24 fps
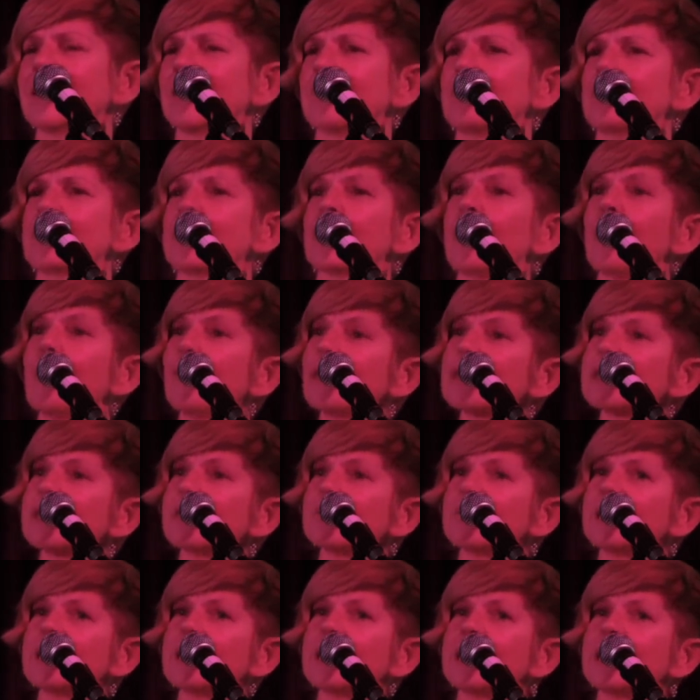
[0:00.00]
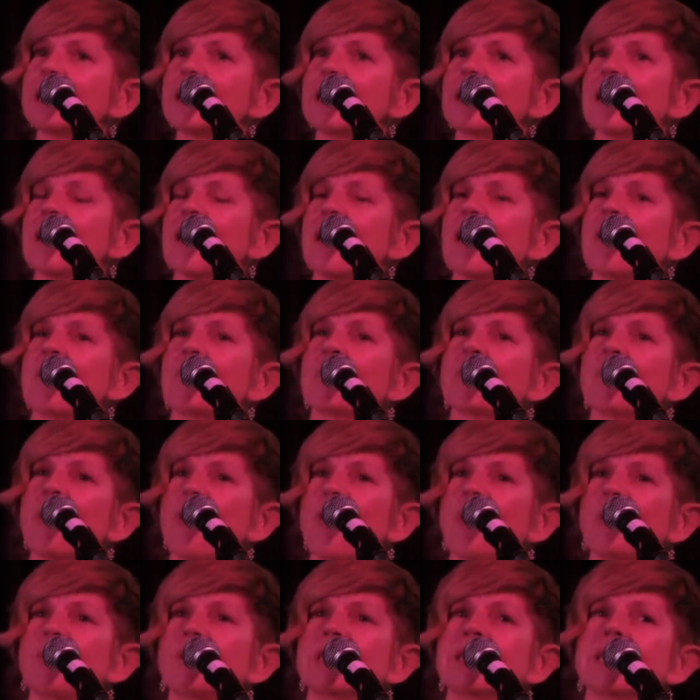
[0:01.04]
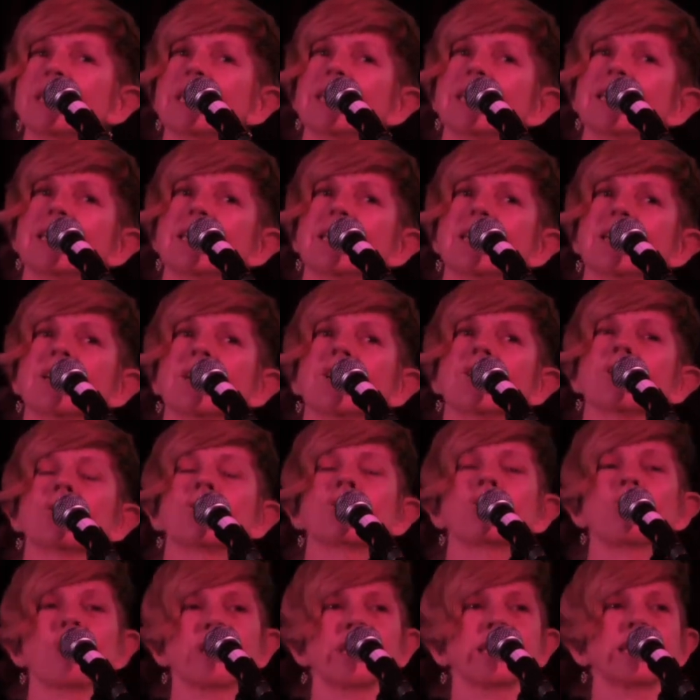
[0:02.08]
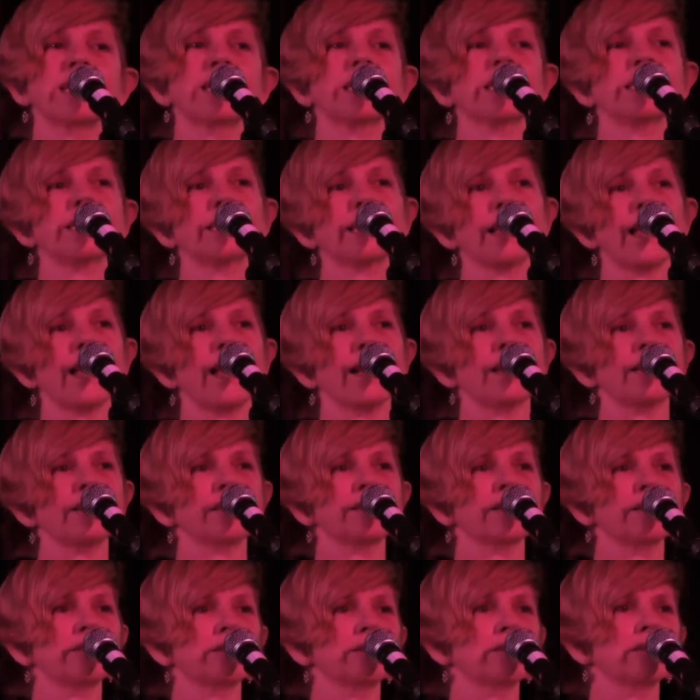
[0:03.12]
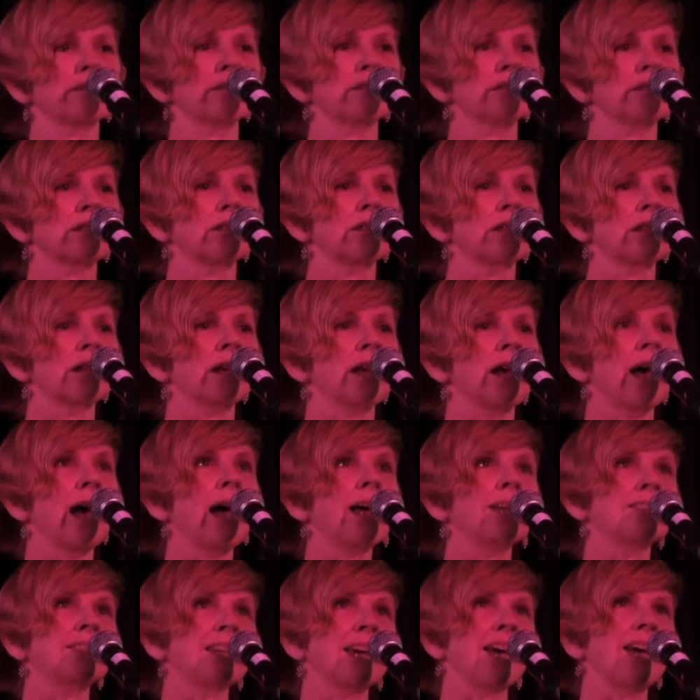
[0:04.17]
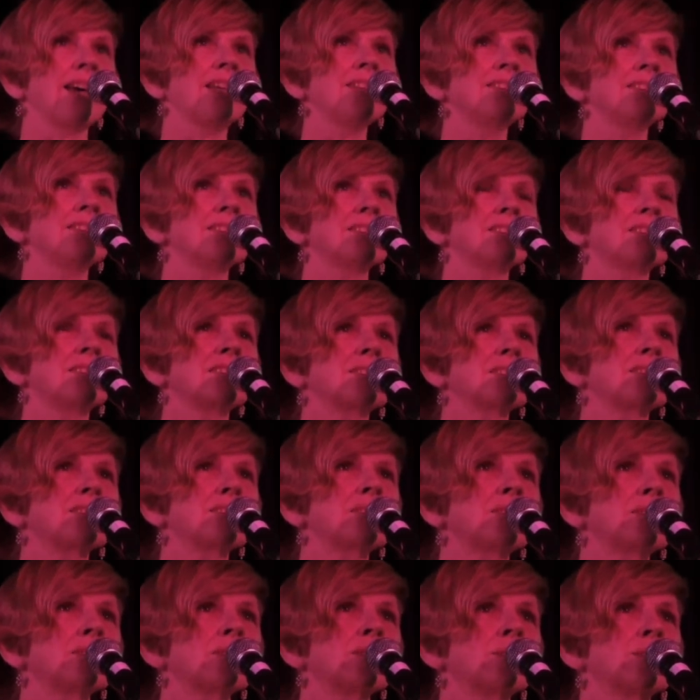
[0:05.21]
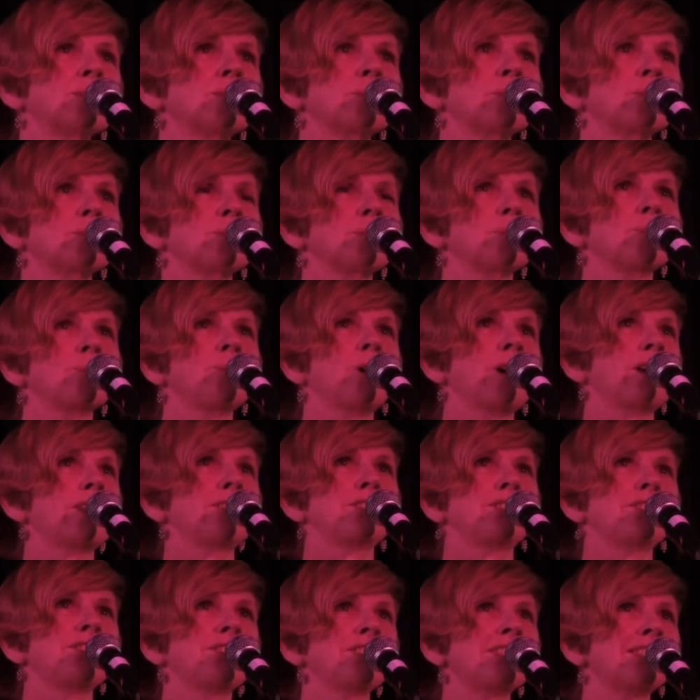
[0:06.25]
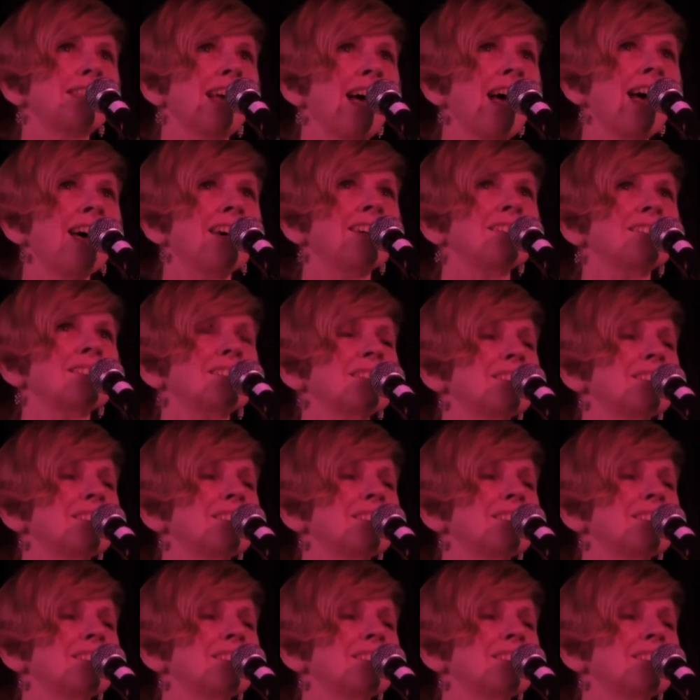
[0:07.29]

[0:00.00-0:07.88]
He was awesomely, morbidly, chronically sad. Hey Dad, why are you so sad?